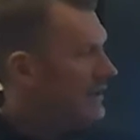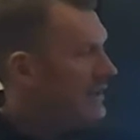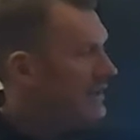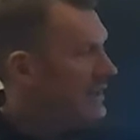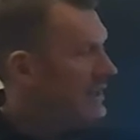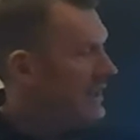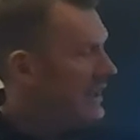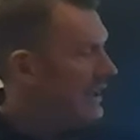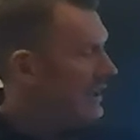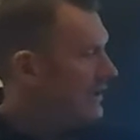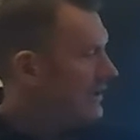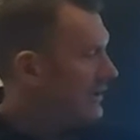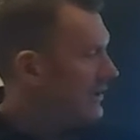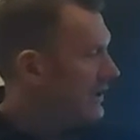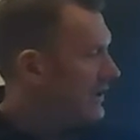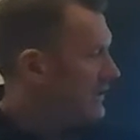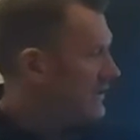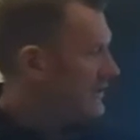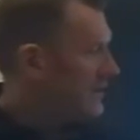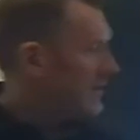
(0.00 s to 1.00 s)
knee angle
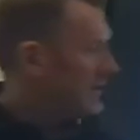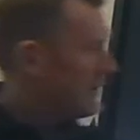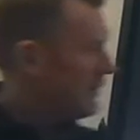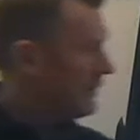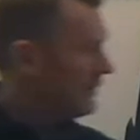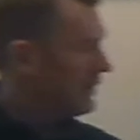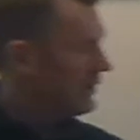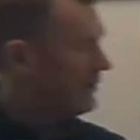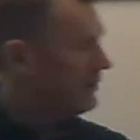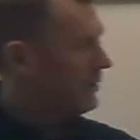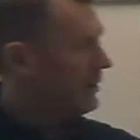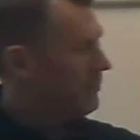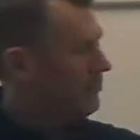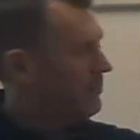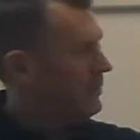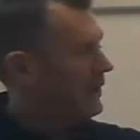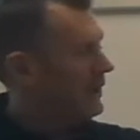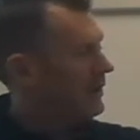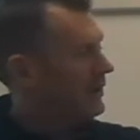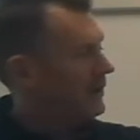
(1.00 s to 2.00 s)
gets just a little bit
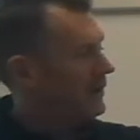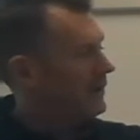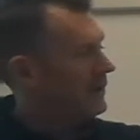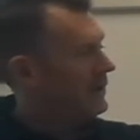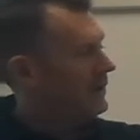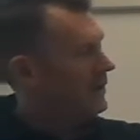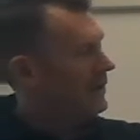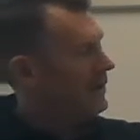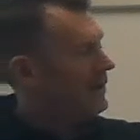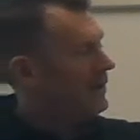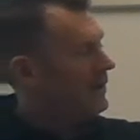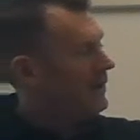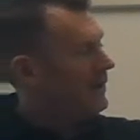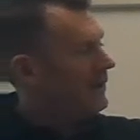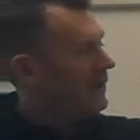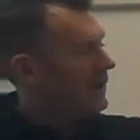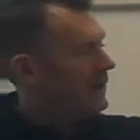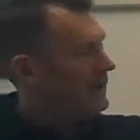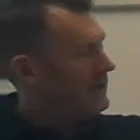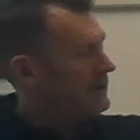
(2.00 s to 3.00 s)
bigger
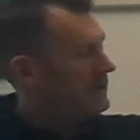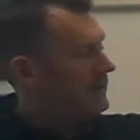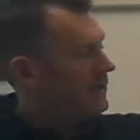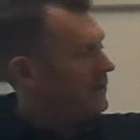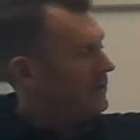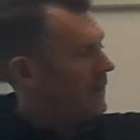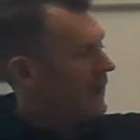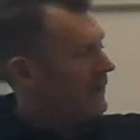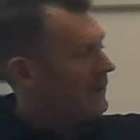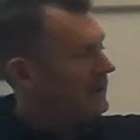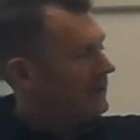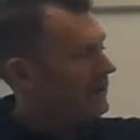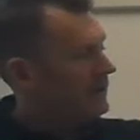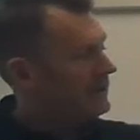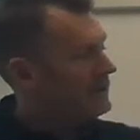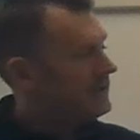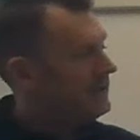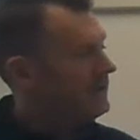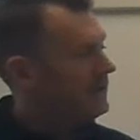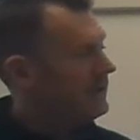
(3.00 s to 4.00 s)
as you go back here
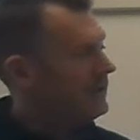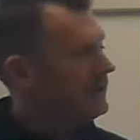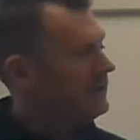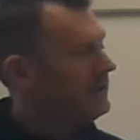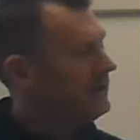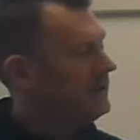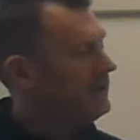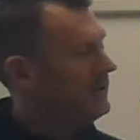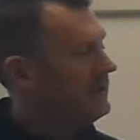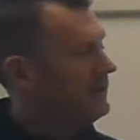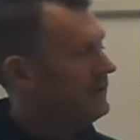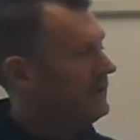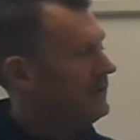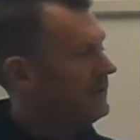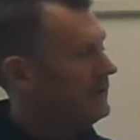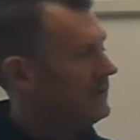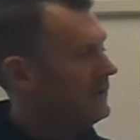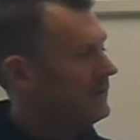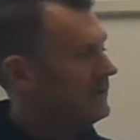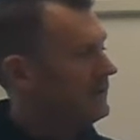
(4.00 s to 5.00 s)
to the
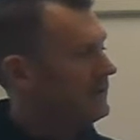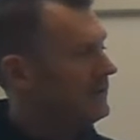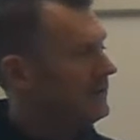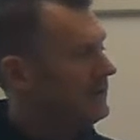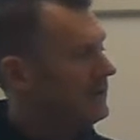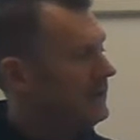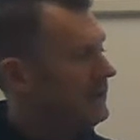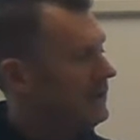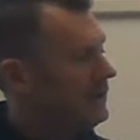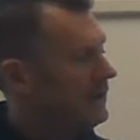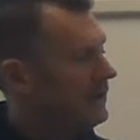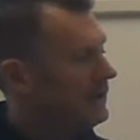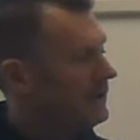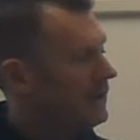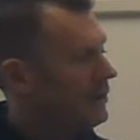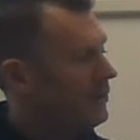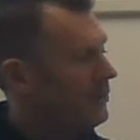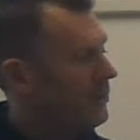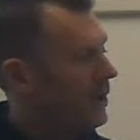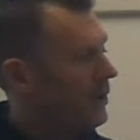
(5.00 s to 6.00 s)

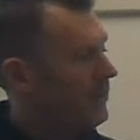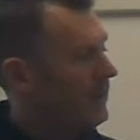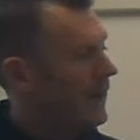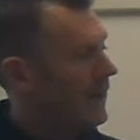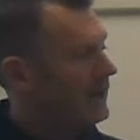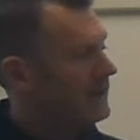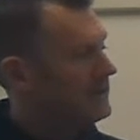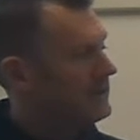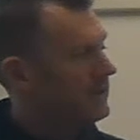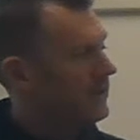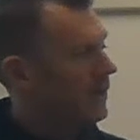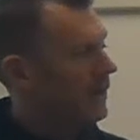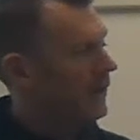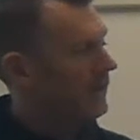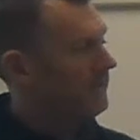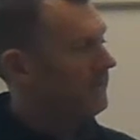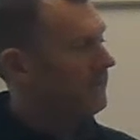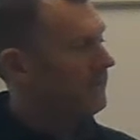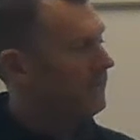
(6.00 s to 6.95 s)
low bar back squat.